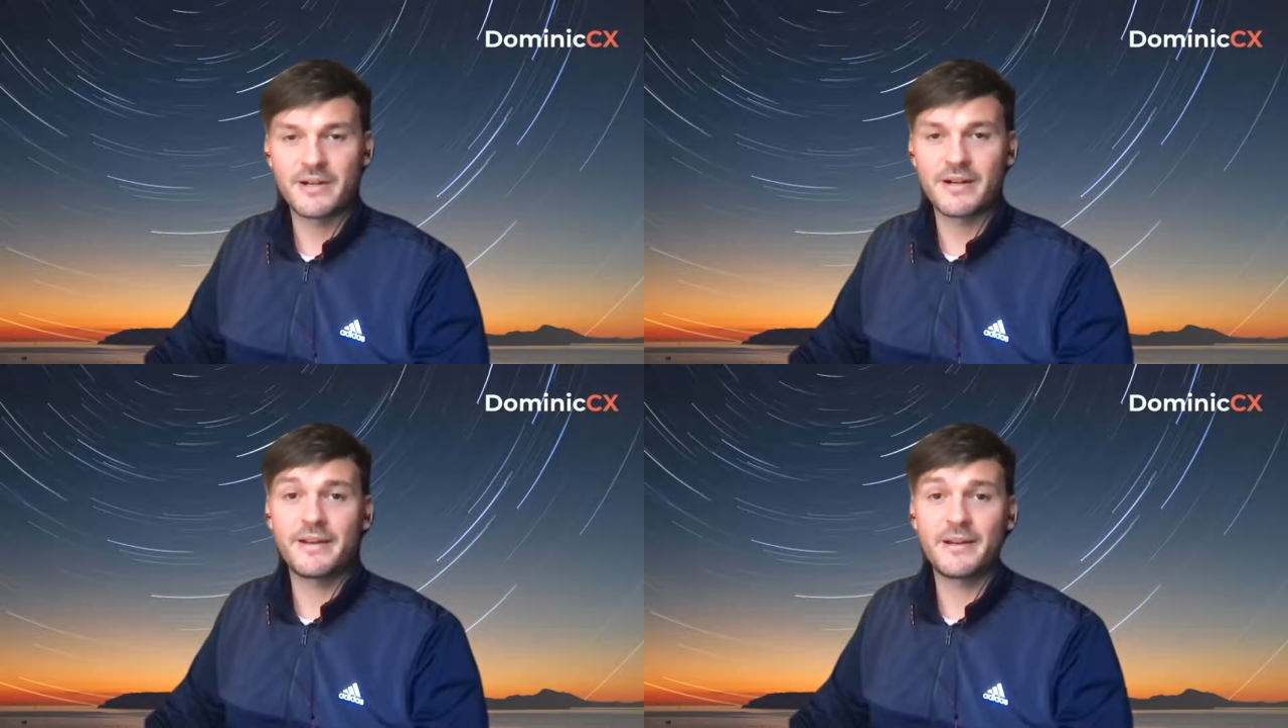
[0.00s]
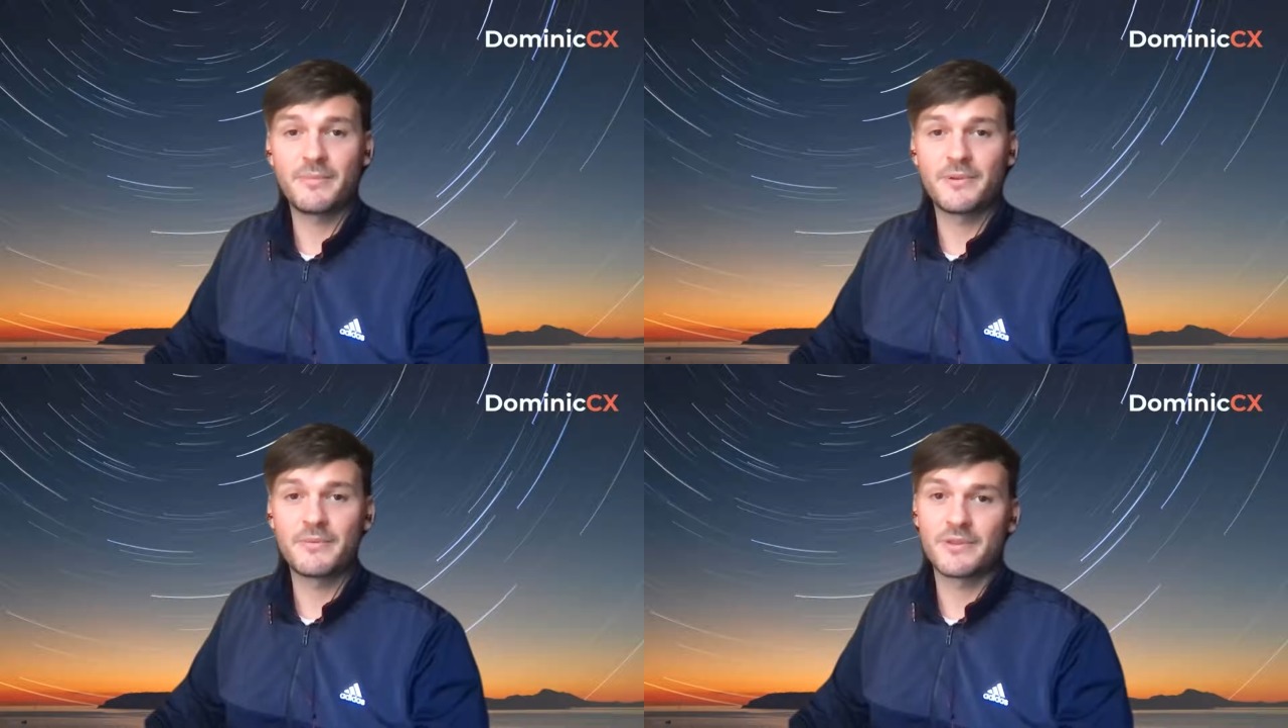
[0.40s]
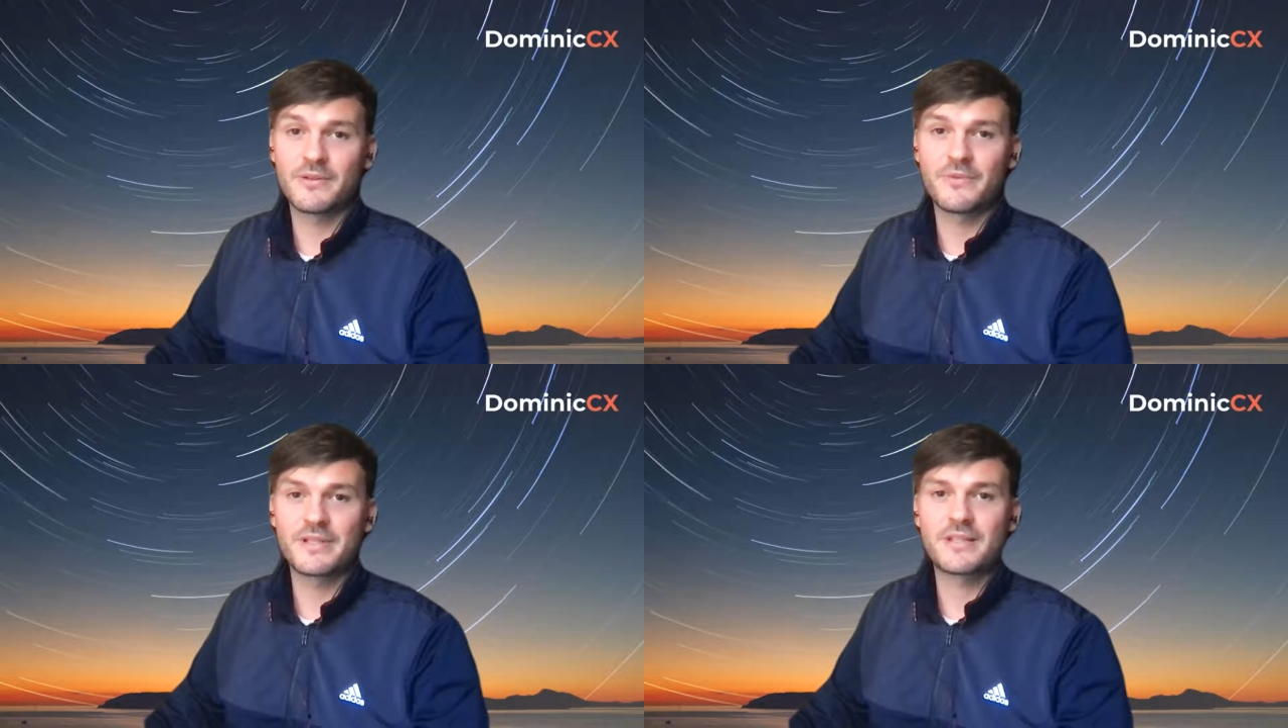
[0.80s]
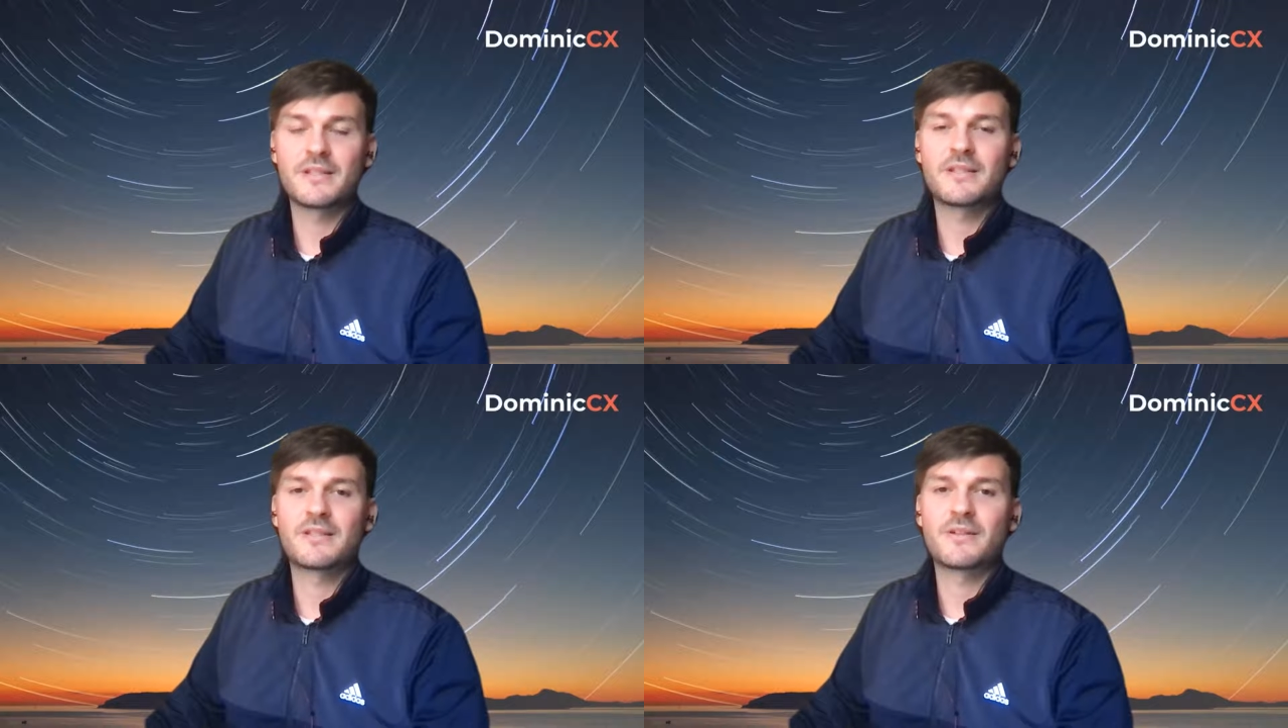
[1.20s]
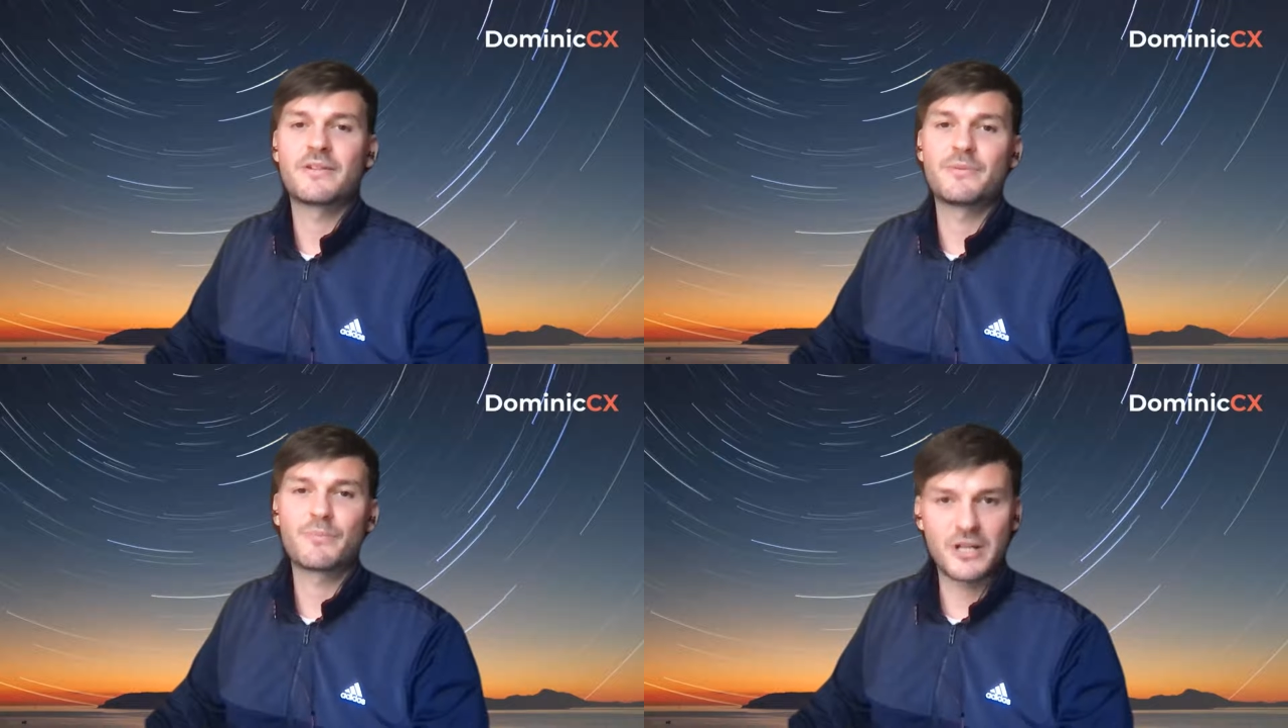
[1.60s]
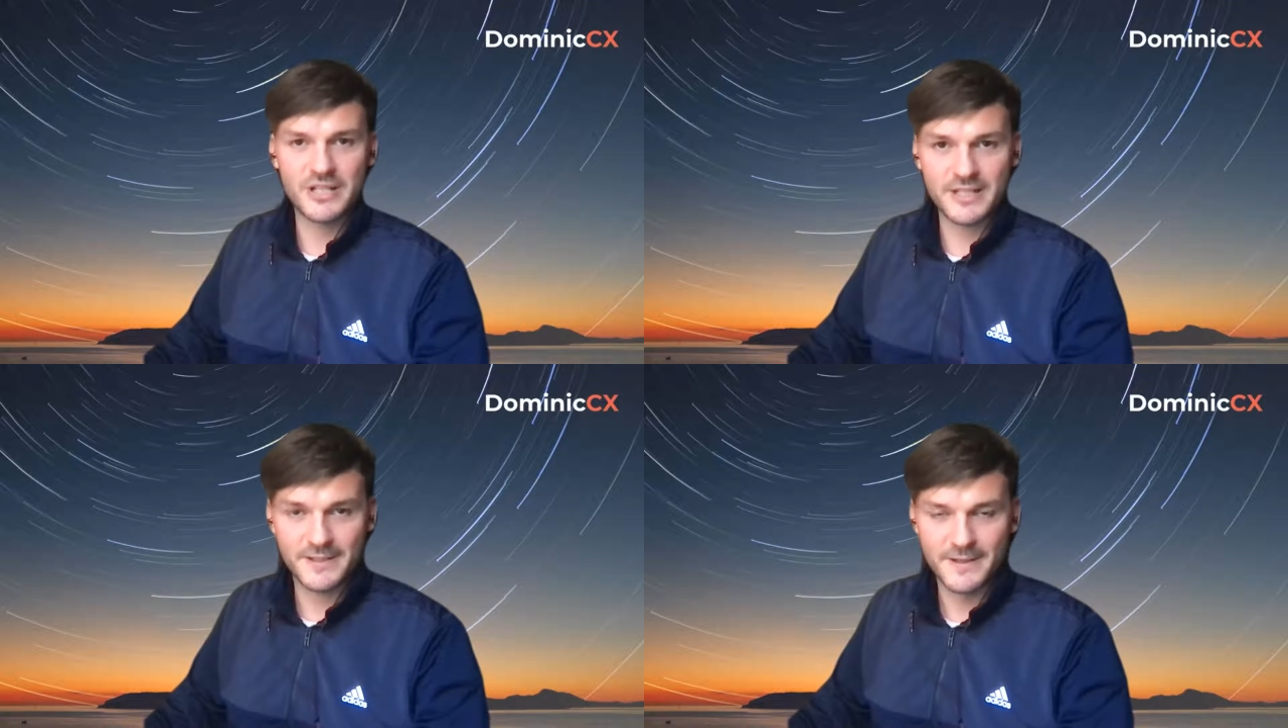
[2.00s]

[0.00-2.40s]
where I helped them with the recent surge in projects.